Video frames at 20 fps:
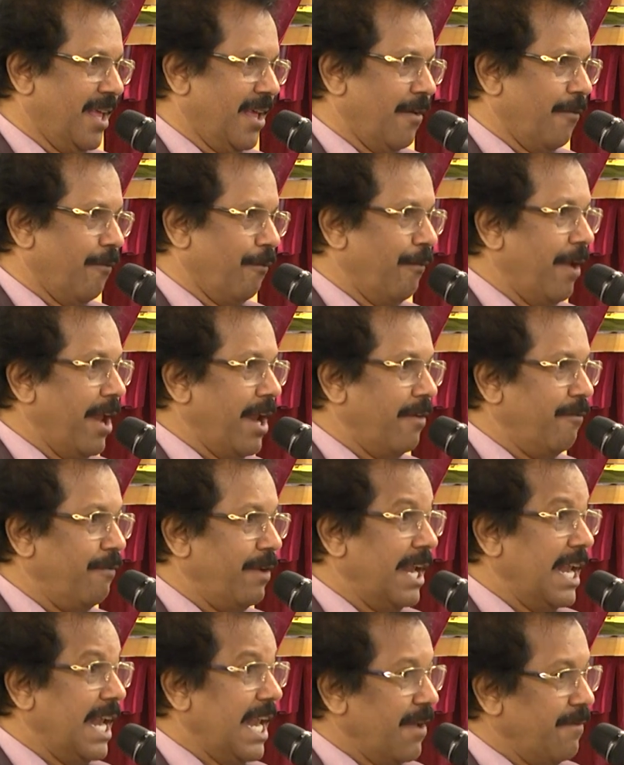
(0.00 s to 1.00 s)
When
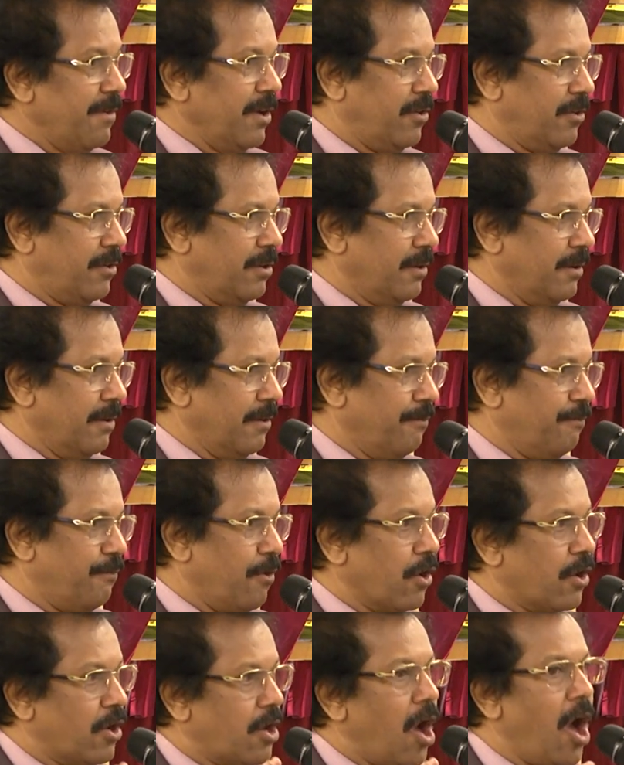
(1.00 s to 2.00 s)
we leave it for
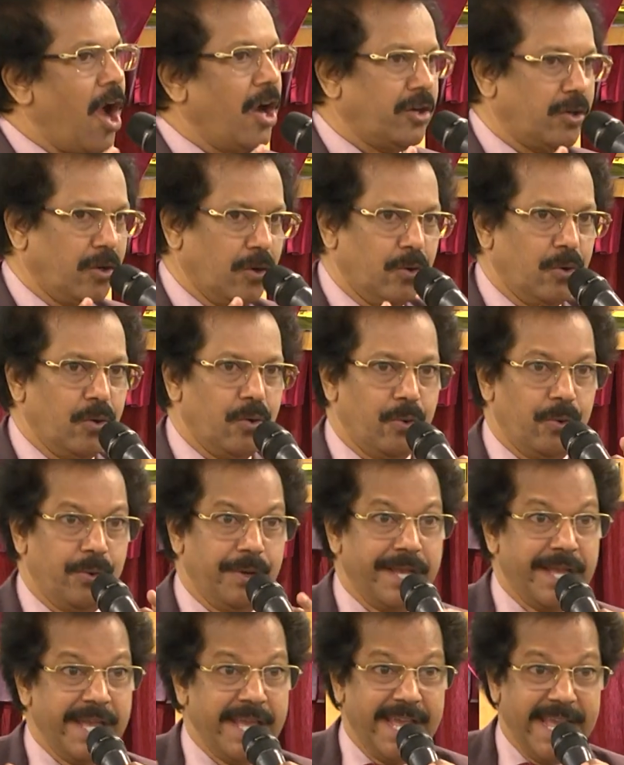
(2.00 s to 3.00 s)
God to do
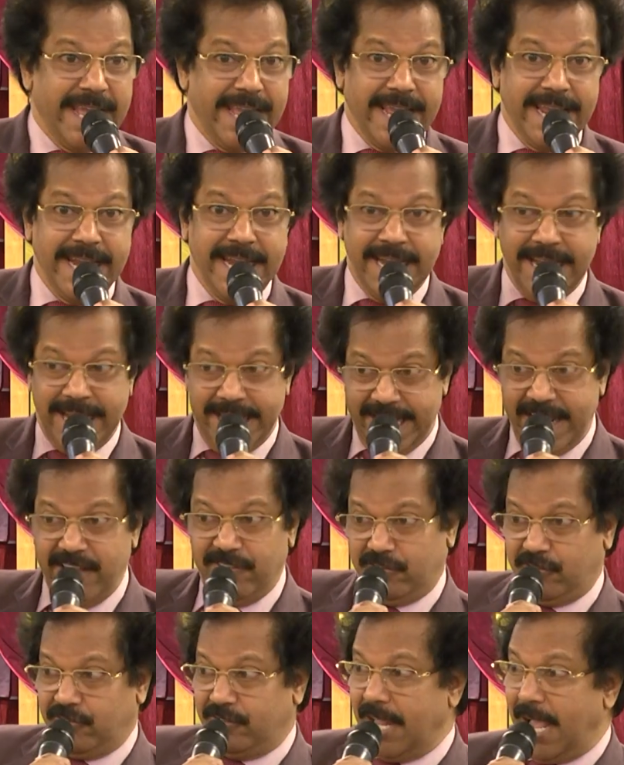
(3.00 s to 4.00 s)
in
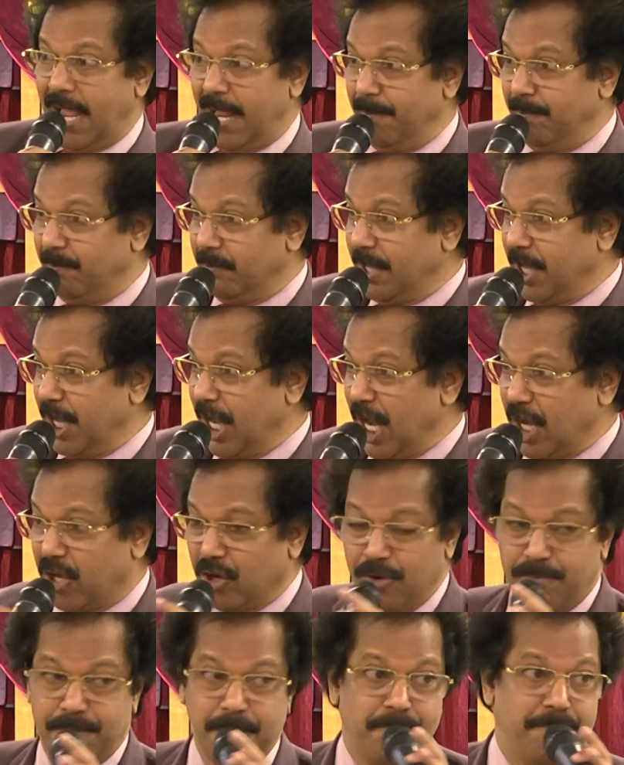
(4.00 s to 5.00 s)
His time, it
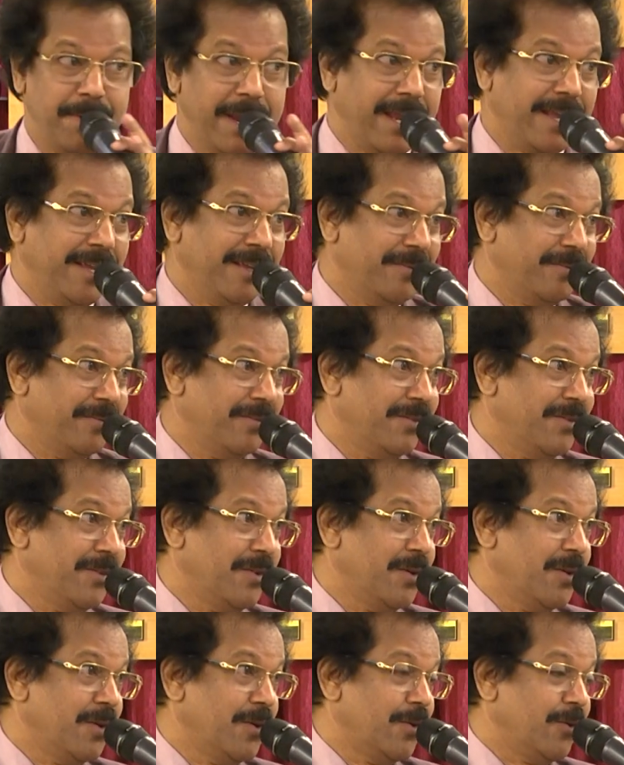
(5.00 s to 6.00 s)
will be big.
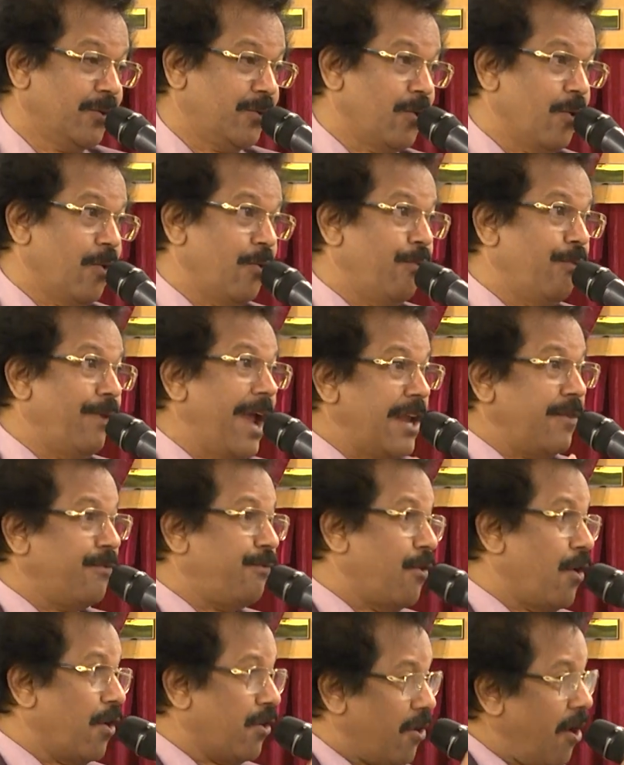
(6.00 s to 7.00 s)
So wait
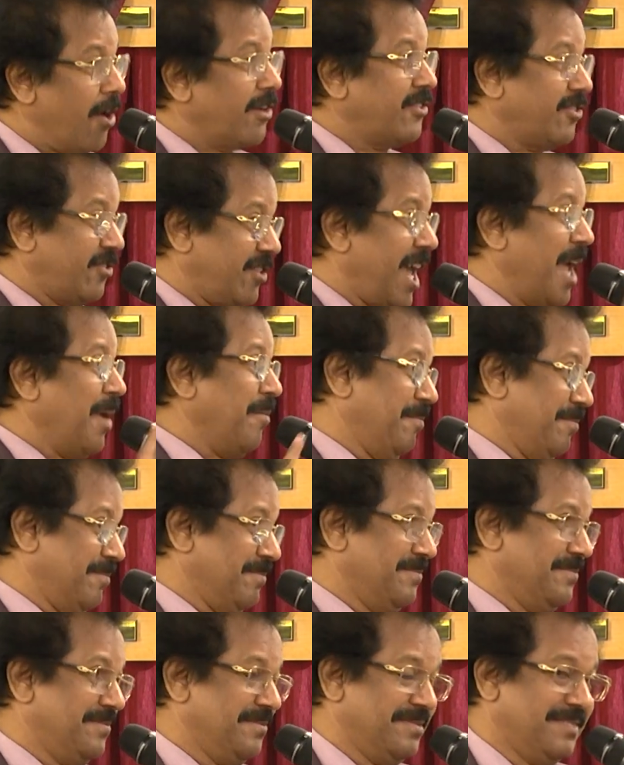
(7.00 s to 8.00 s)
for God's time,
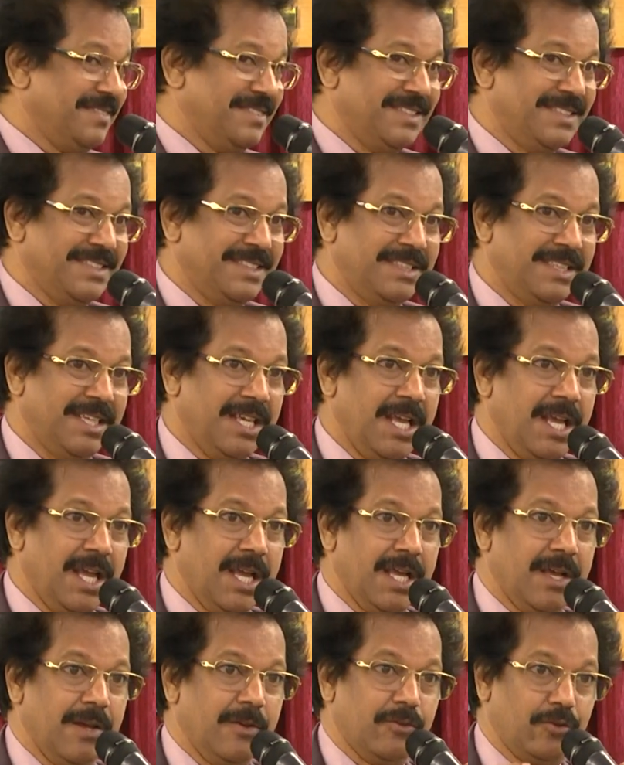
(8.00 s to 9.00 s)

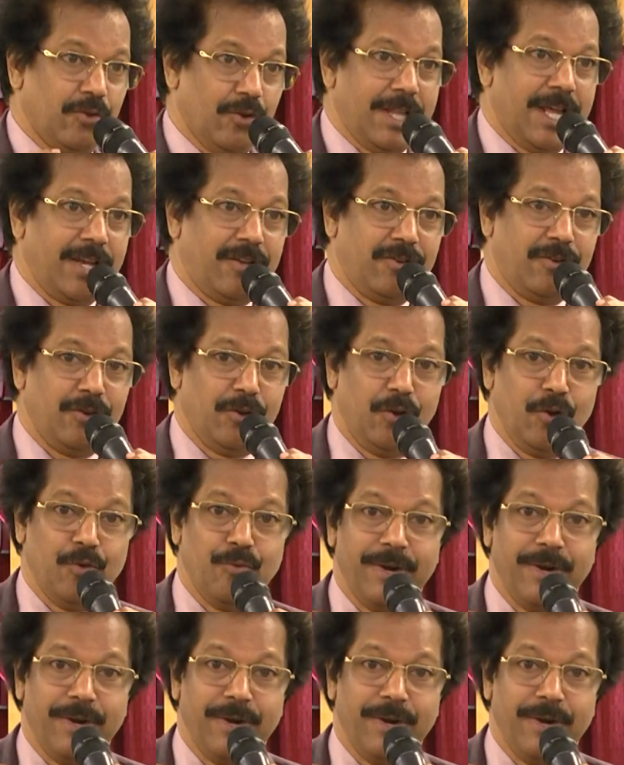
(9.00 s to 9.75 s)
so that you will